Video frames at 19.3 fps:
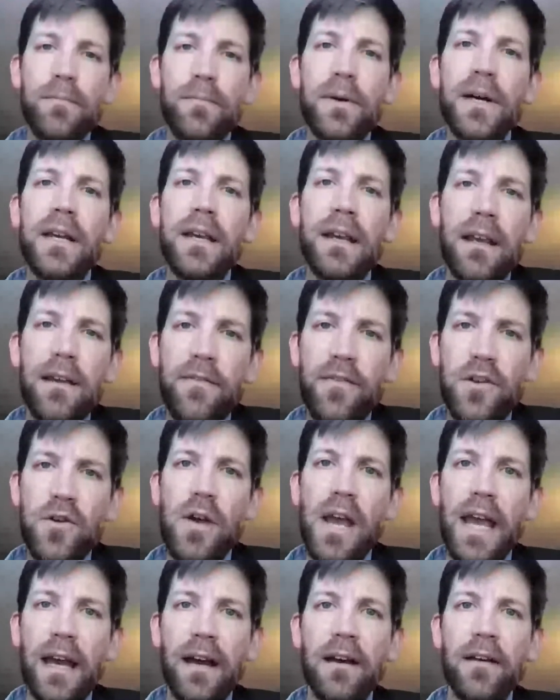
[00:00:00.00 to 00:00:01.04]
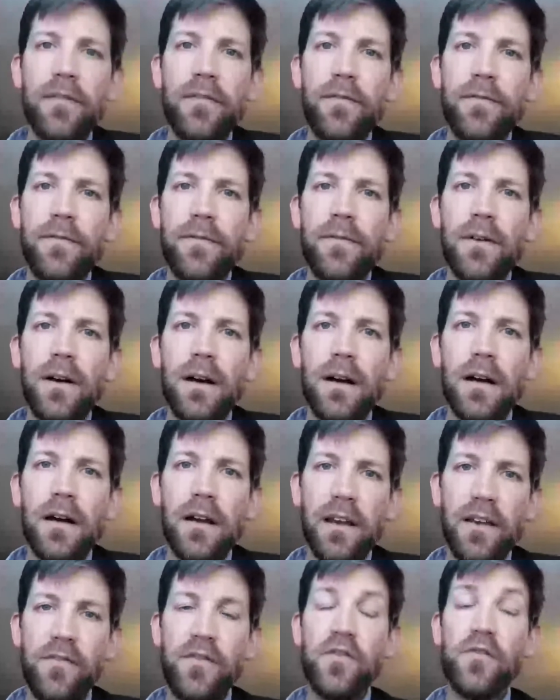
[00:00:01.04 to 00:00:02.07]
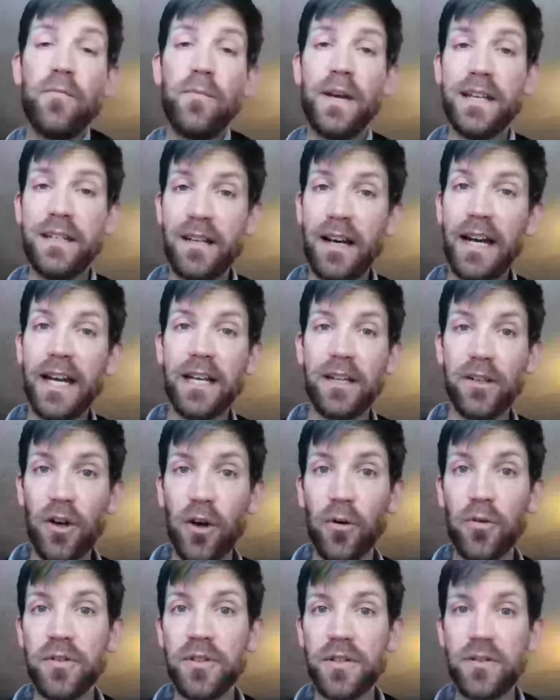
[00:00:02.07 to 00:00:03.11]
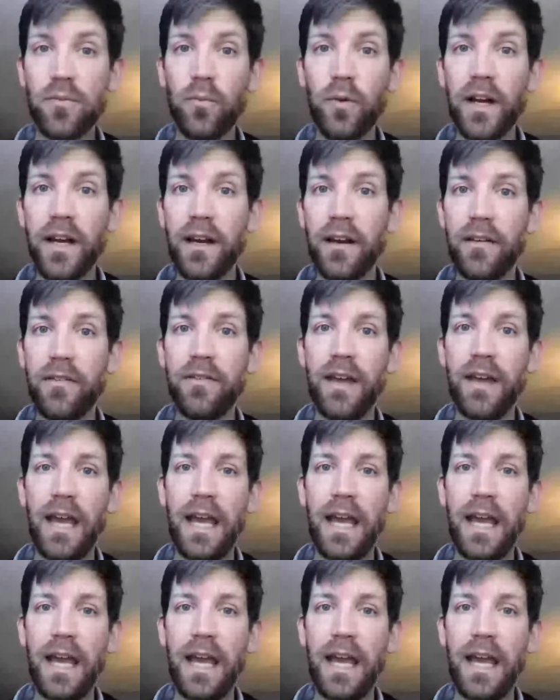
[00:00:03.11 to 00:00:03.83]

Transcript: But if you've been diagnosed with